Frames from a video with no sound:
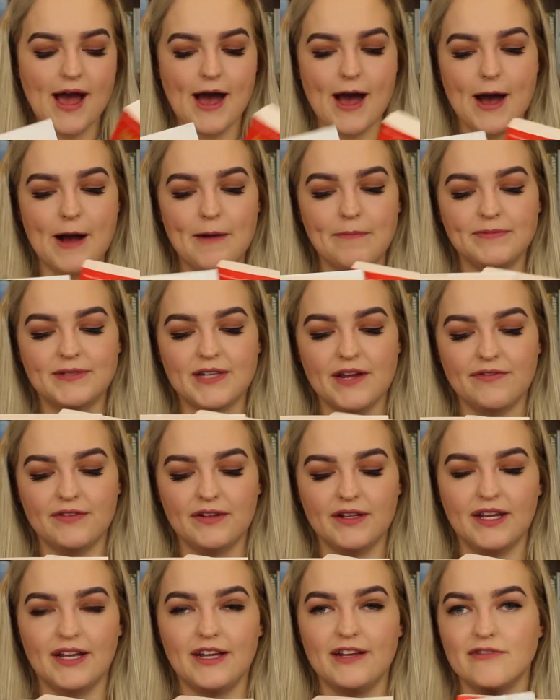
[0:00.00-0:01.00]

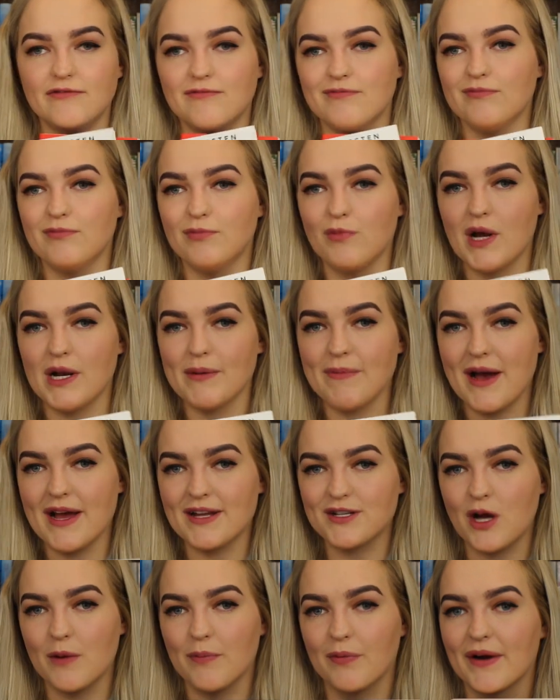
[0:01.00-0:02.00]
Definitely one of
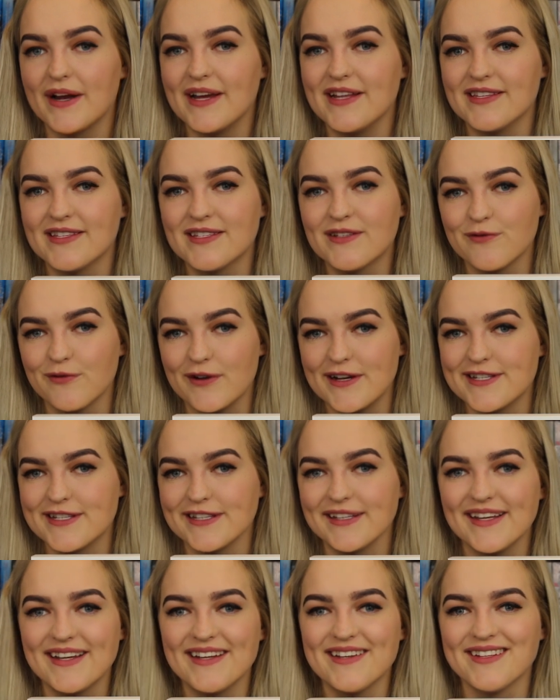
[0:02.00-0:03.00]
my top reads
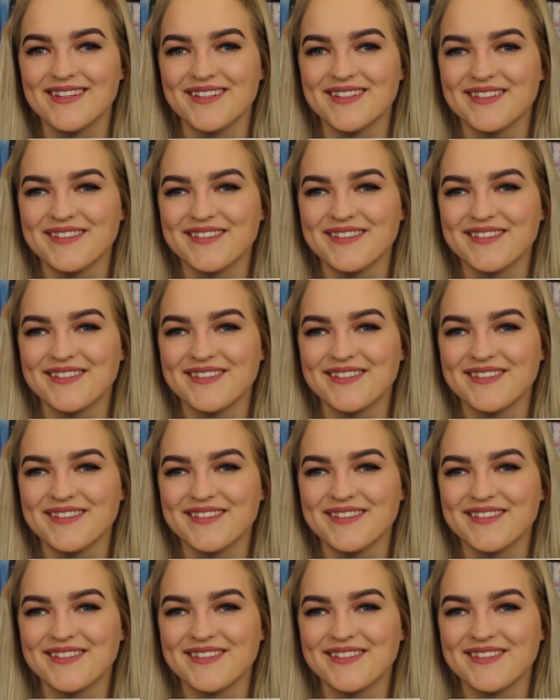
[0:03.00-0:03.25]
recently.